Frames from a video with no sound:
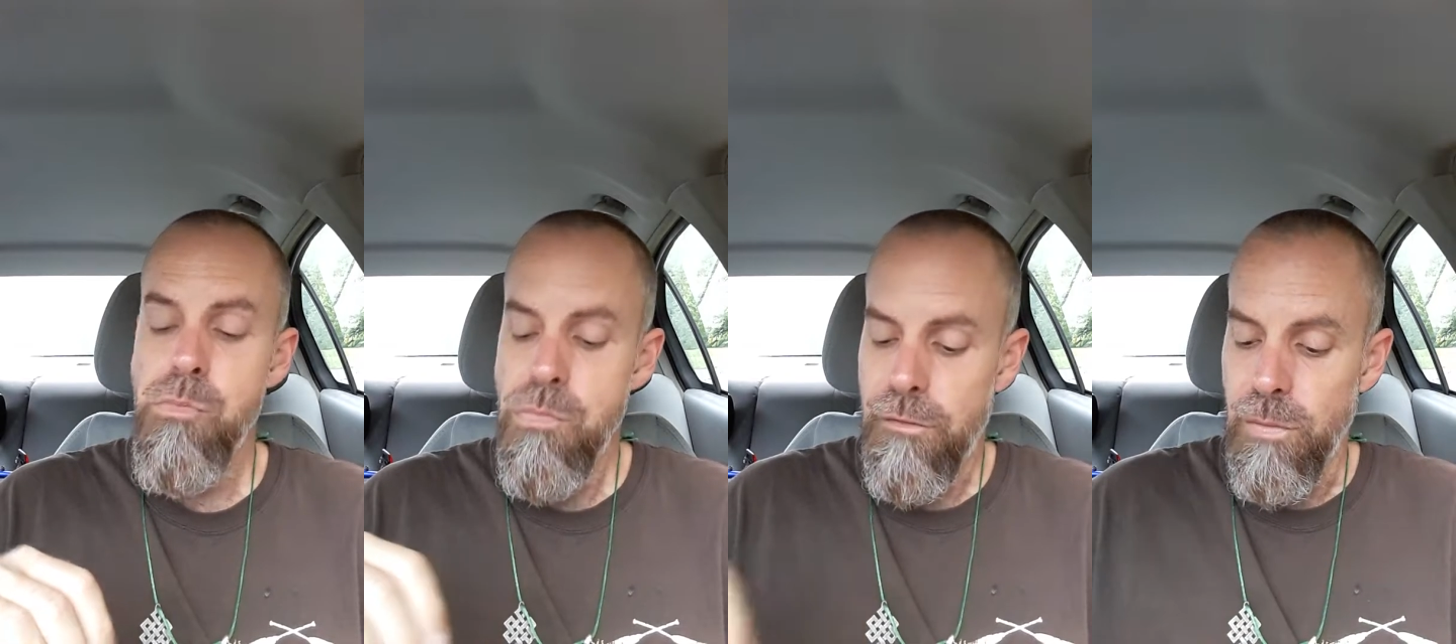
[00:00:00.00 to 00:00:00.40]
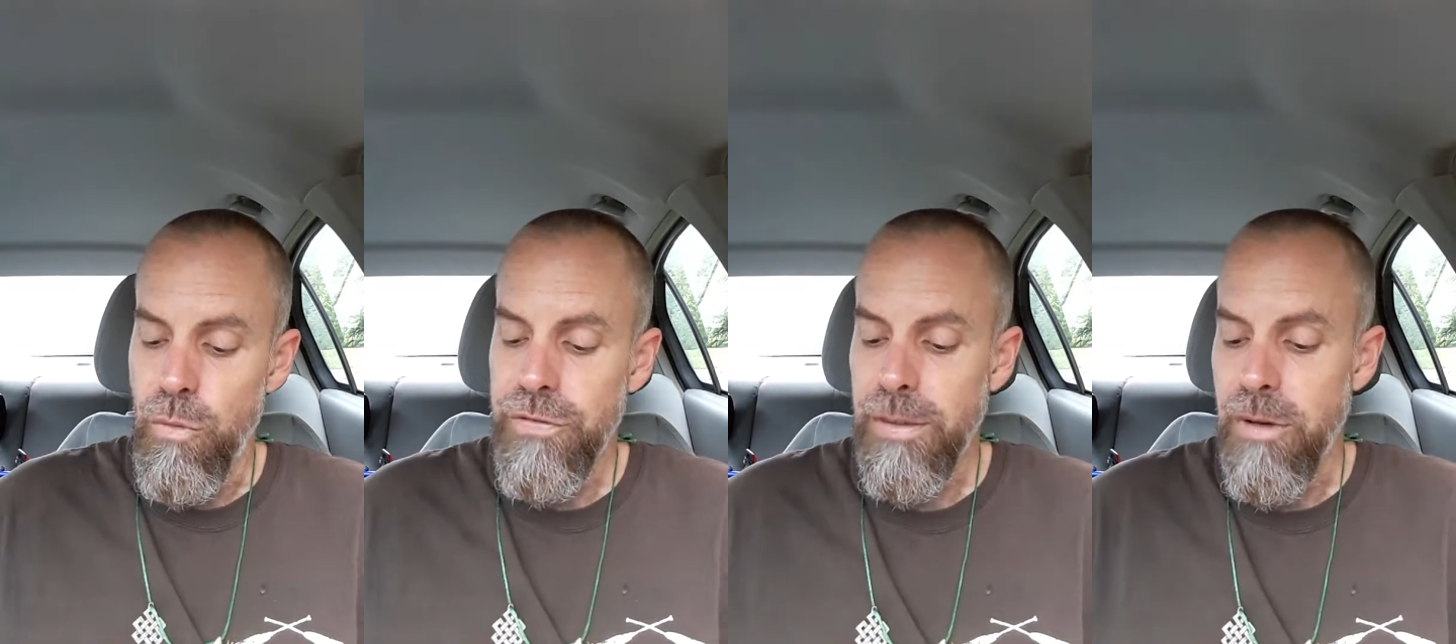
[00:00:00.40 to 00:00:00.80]
from
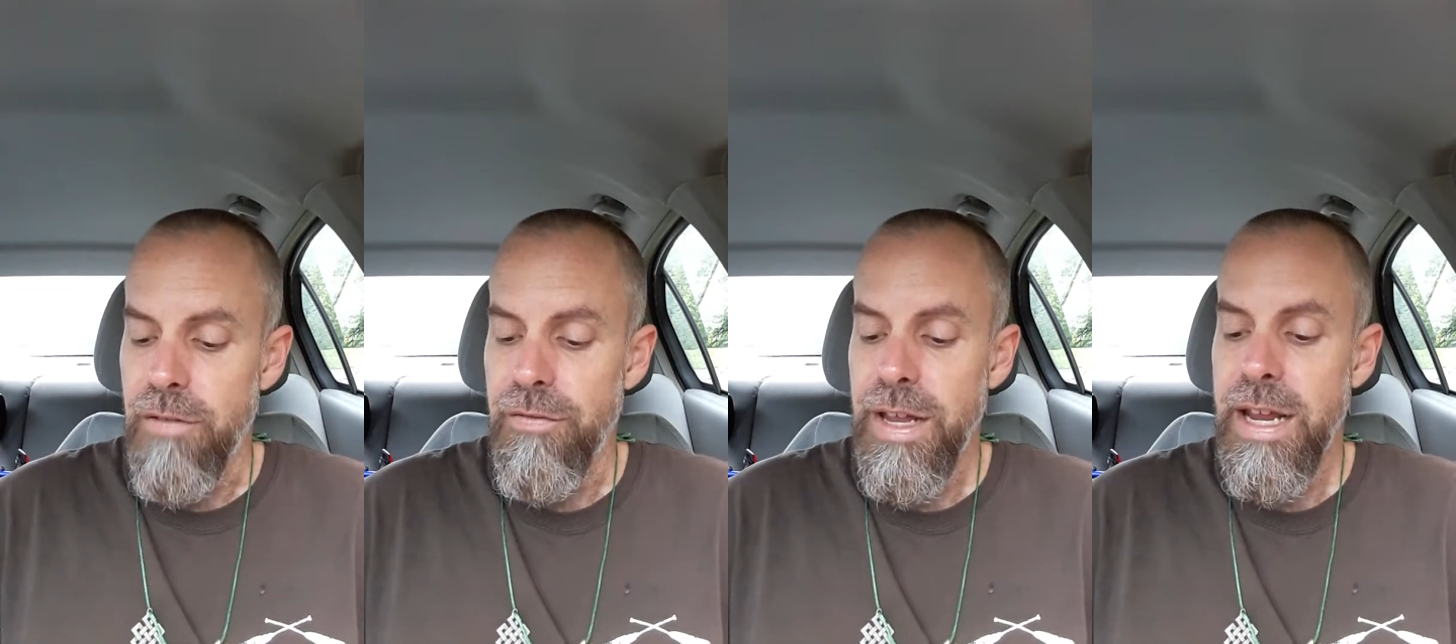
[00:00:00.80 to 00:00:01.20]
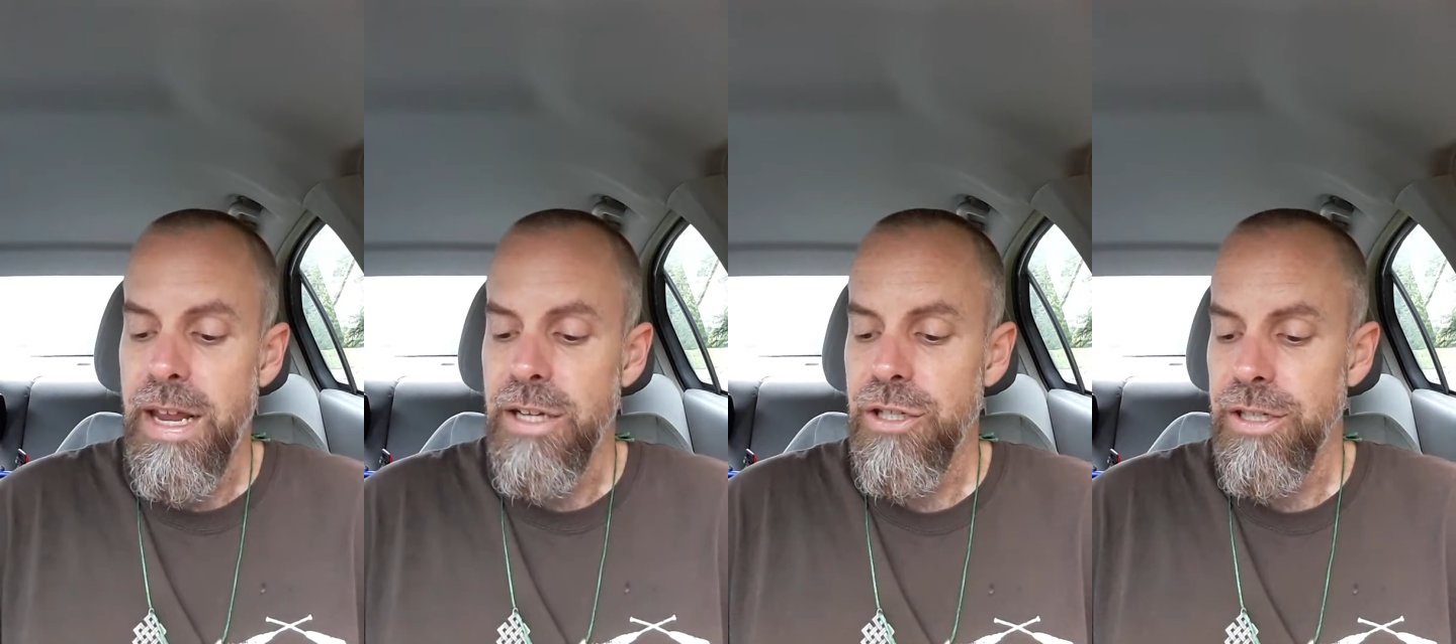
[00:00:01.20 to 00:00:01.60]
which I'm on
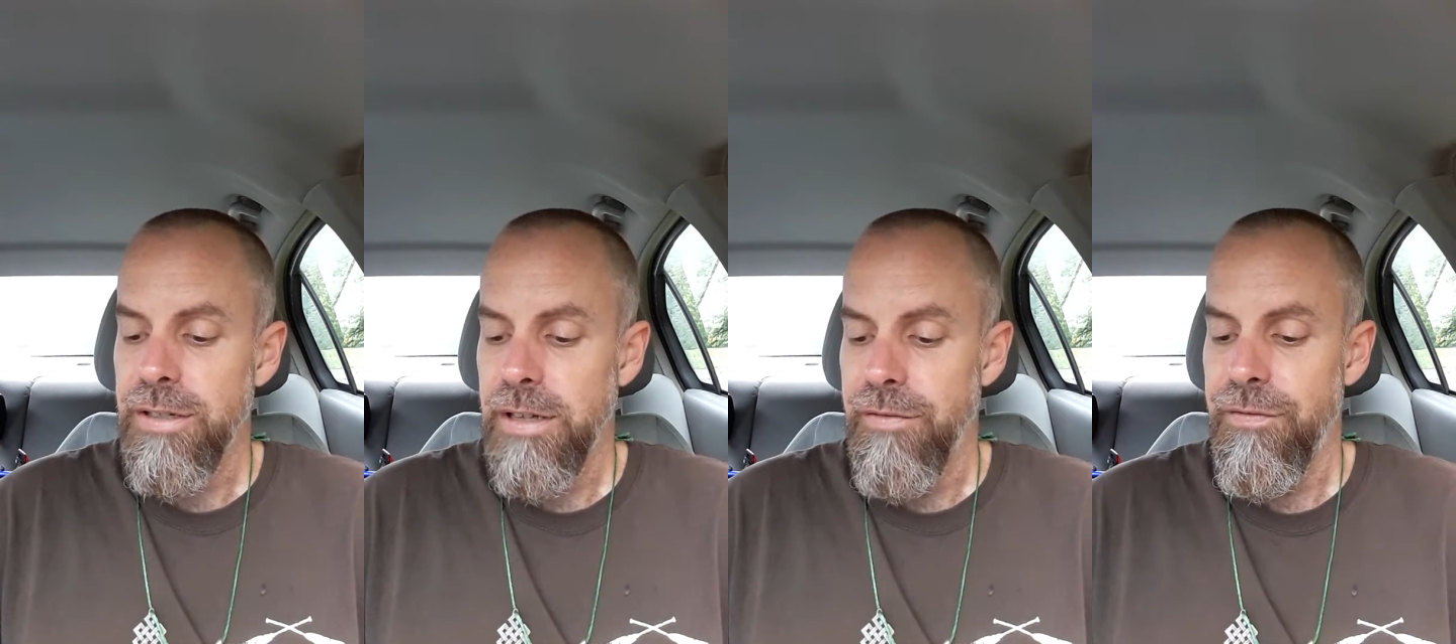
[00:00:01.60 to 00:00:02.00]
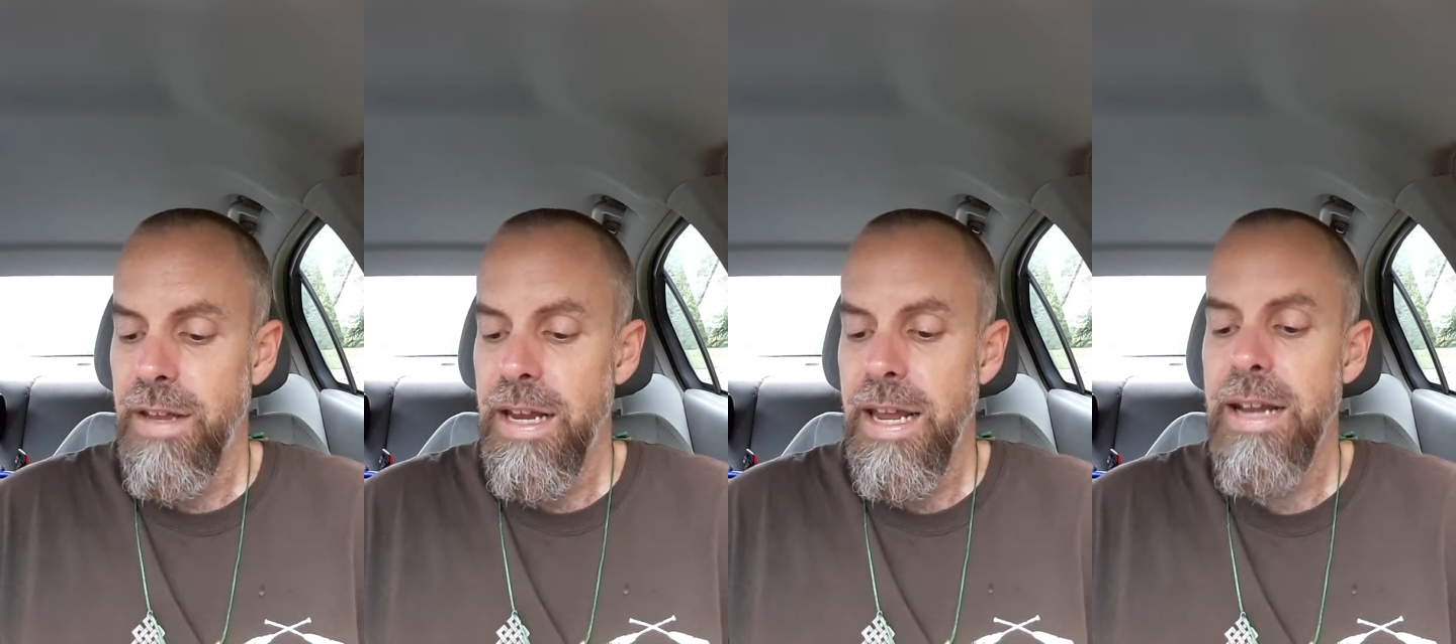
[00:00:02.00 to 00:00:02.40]
vacation. I've
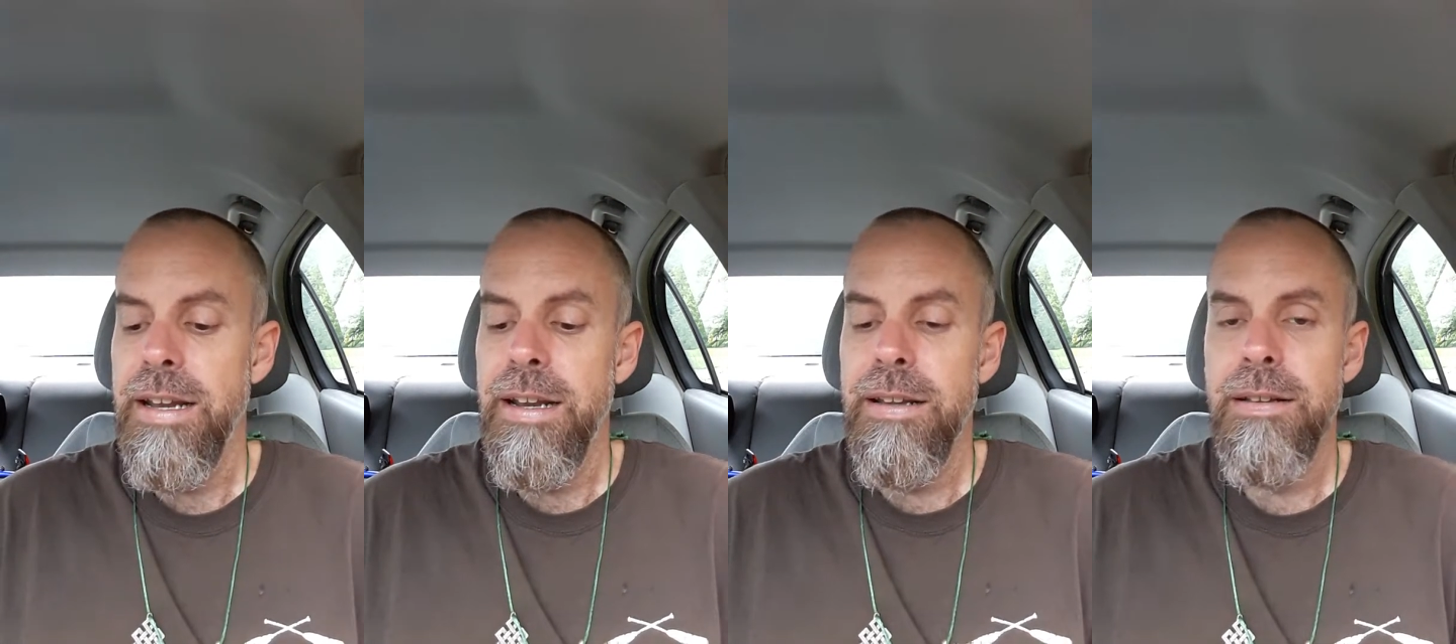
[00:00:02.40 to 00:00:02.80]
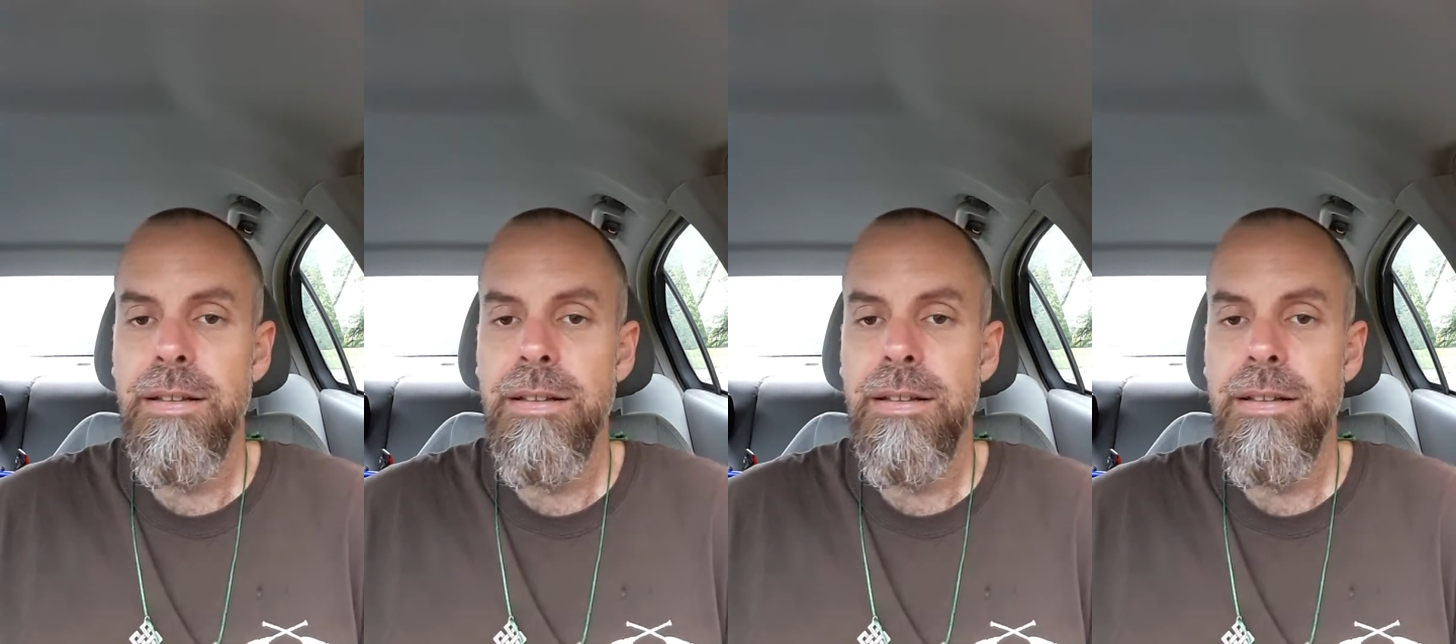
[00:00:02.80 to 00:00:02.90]
vacated